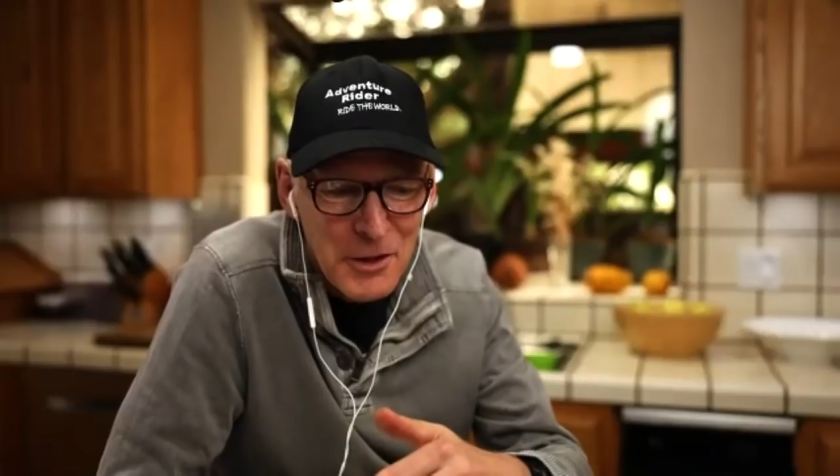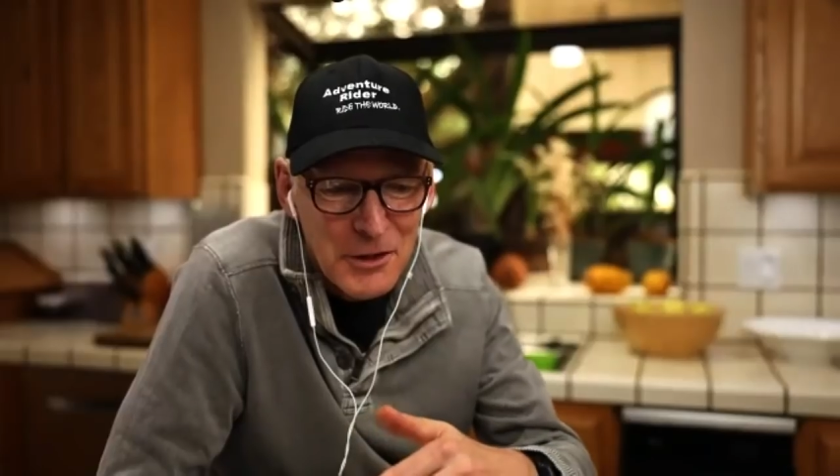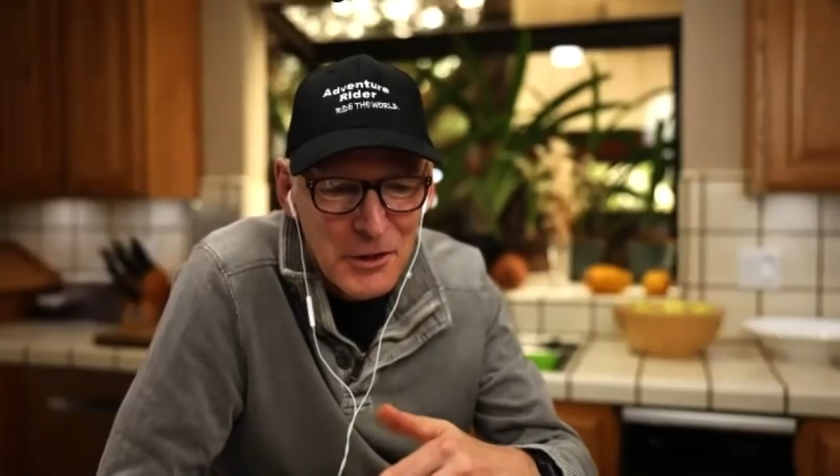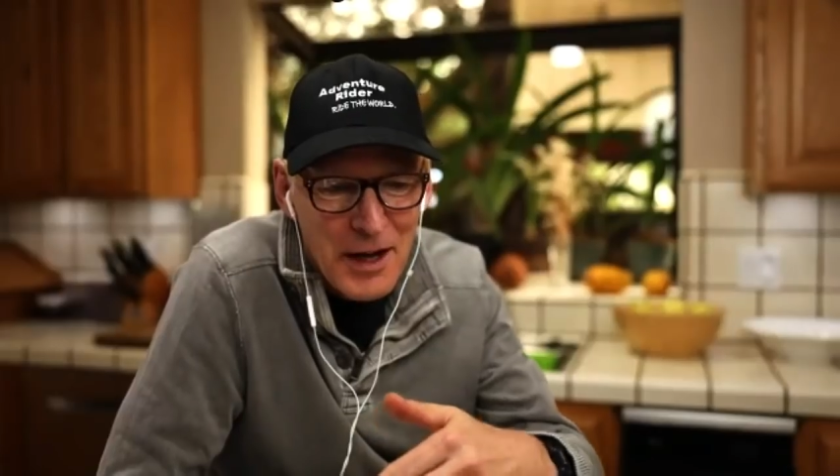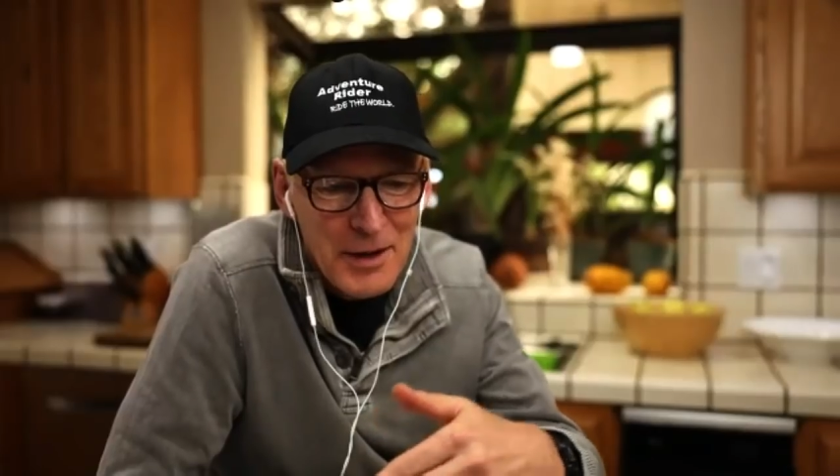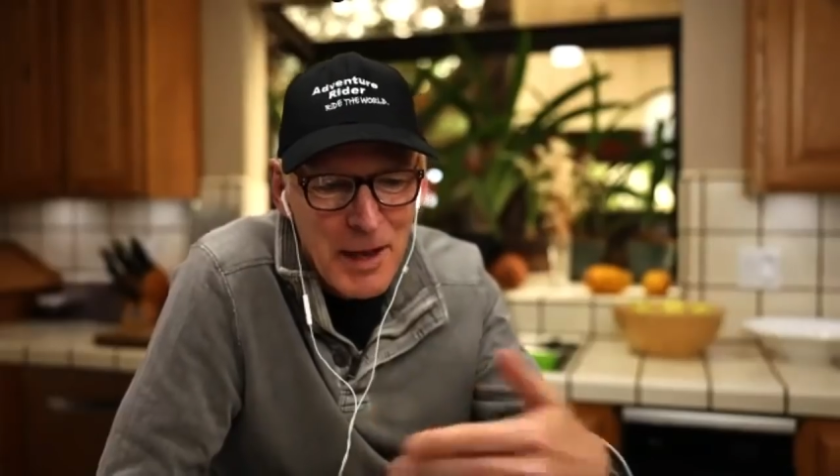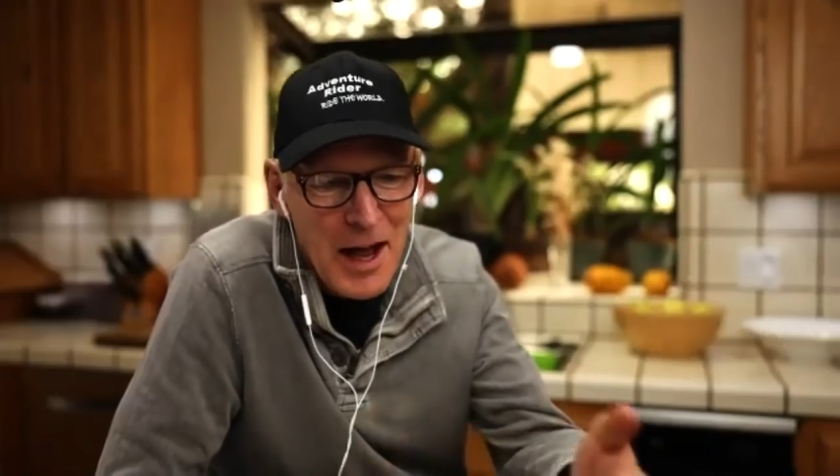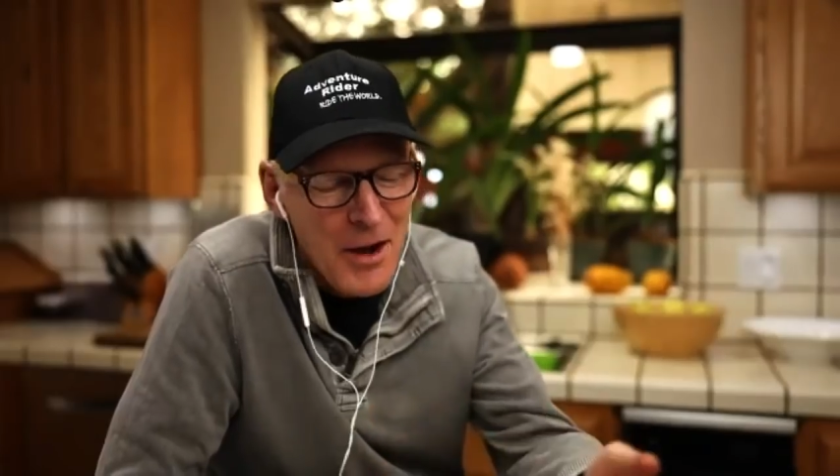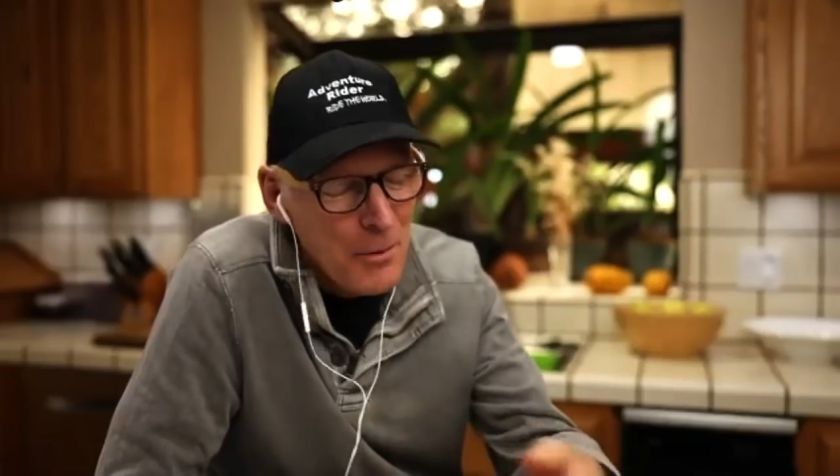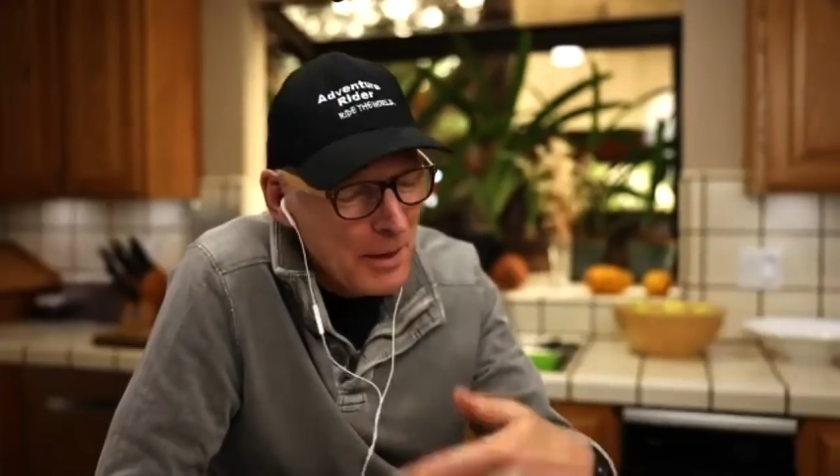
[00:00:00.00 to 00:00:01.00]
trying to make,
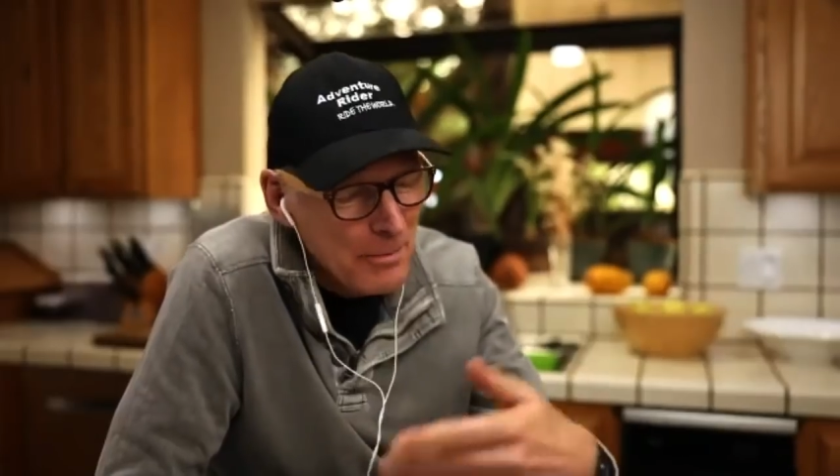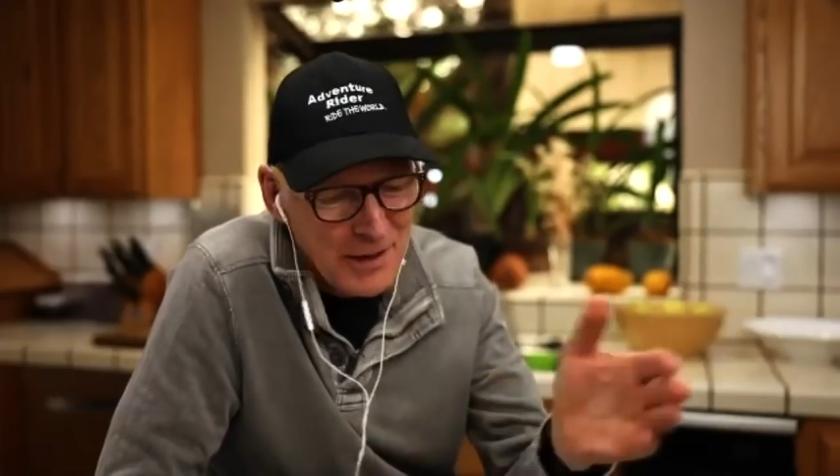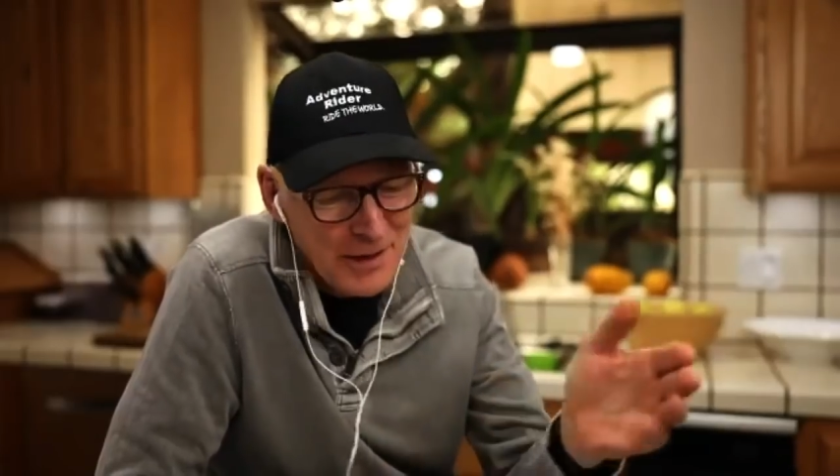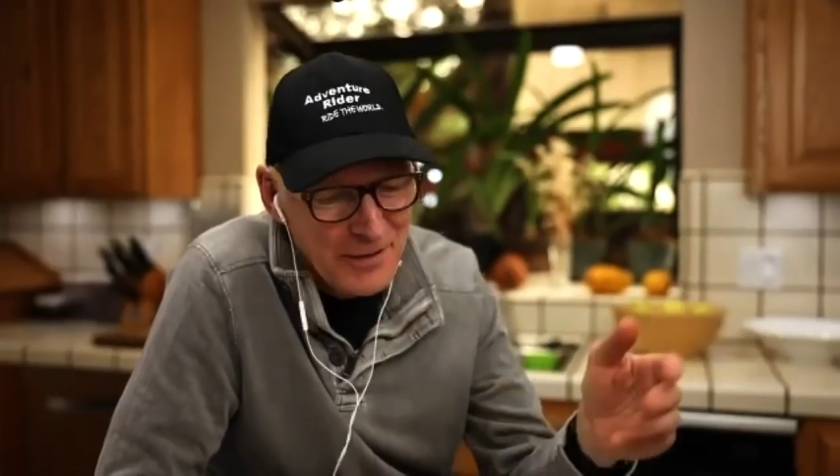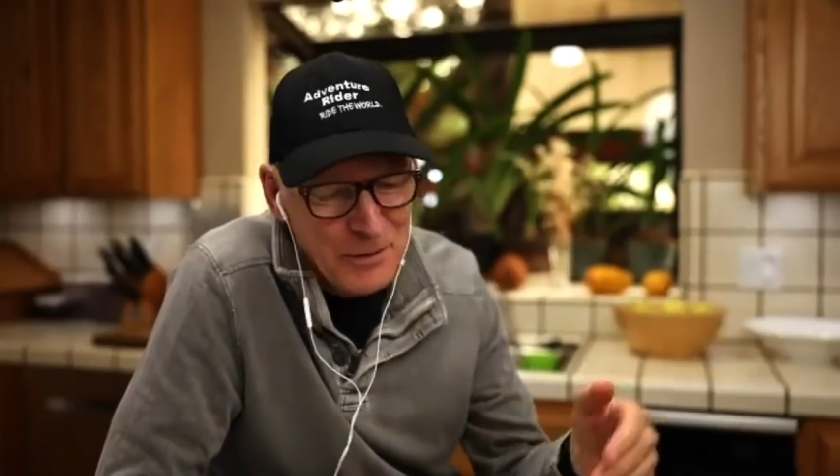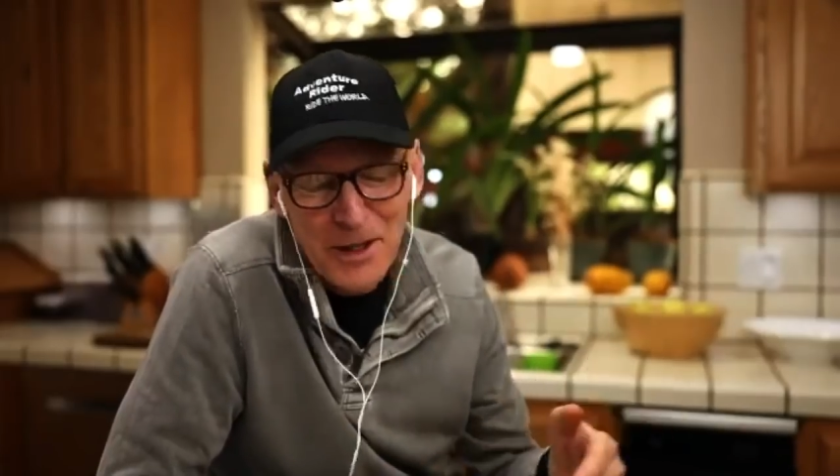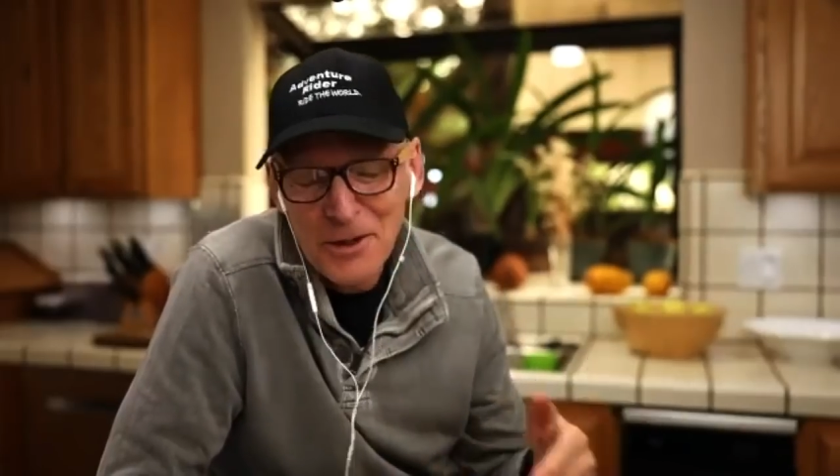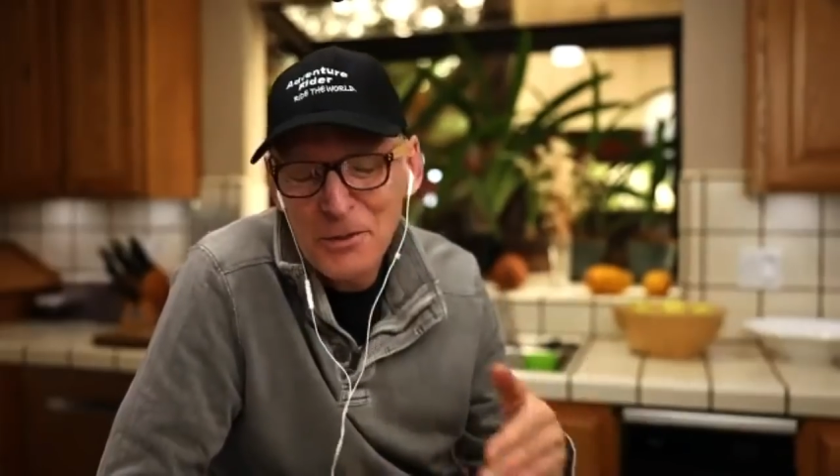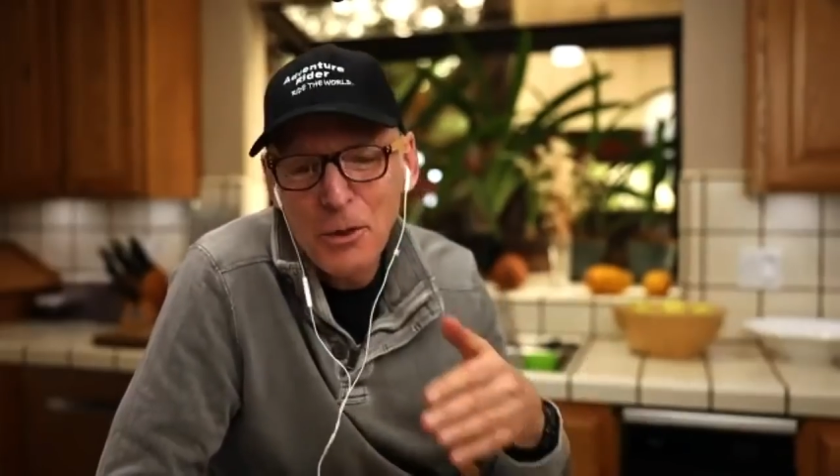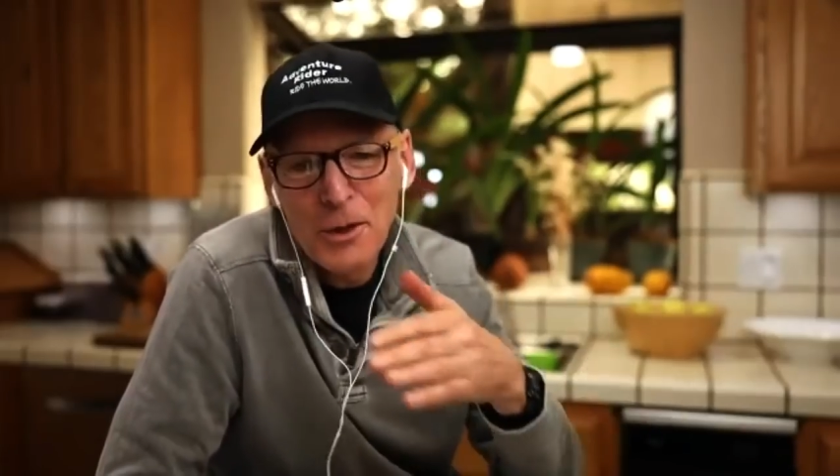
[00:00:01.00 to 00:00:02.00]
I hope I'm not giving away a
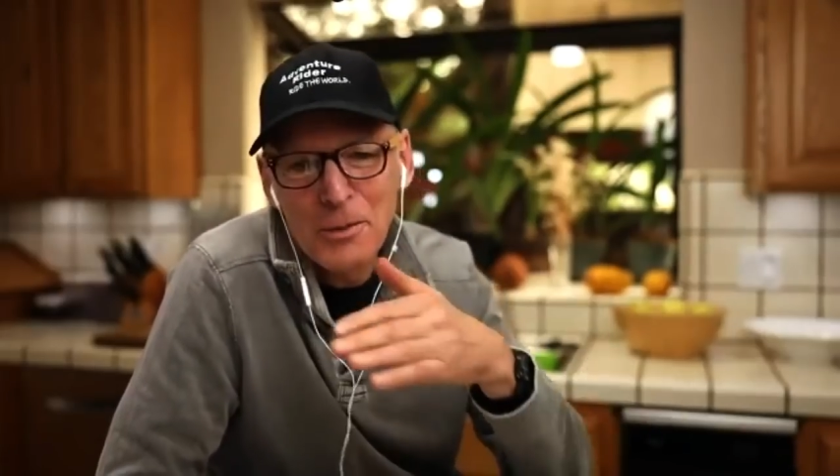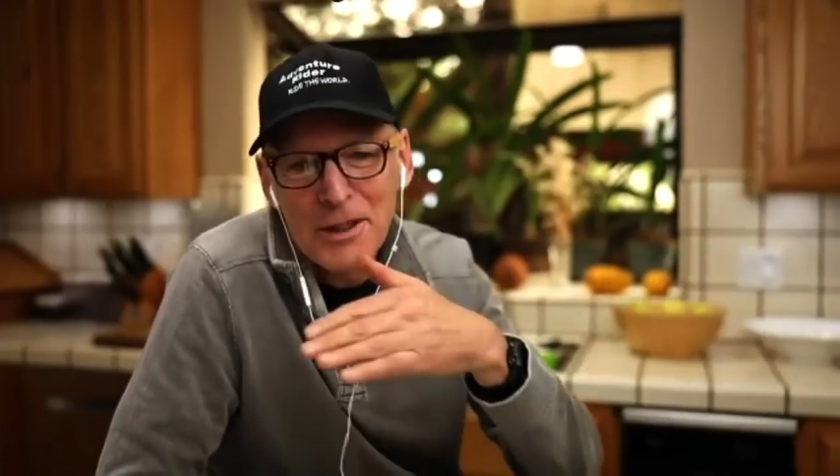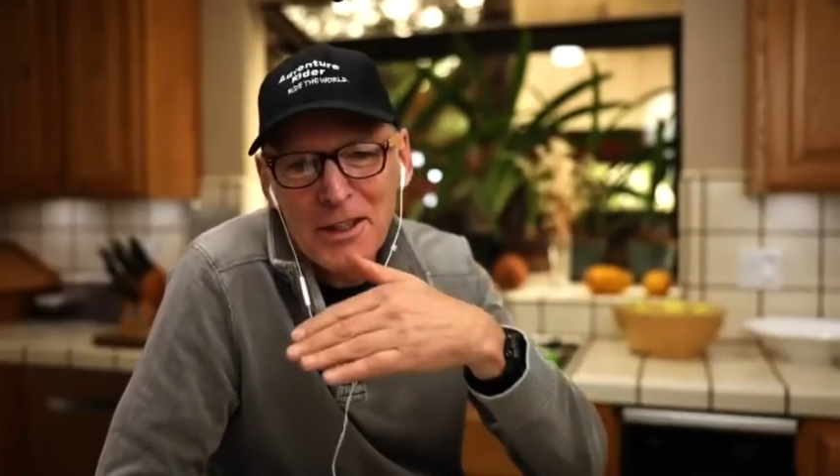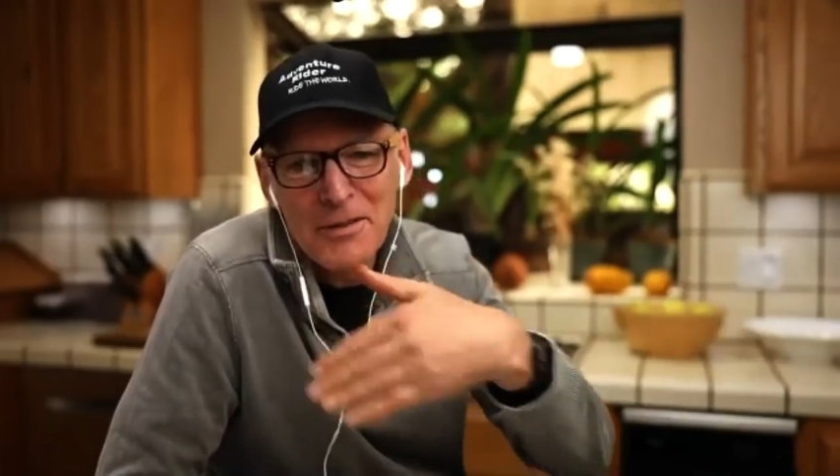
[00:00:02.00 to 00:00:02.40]
spoiler, but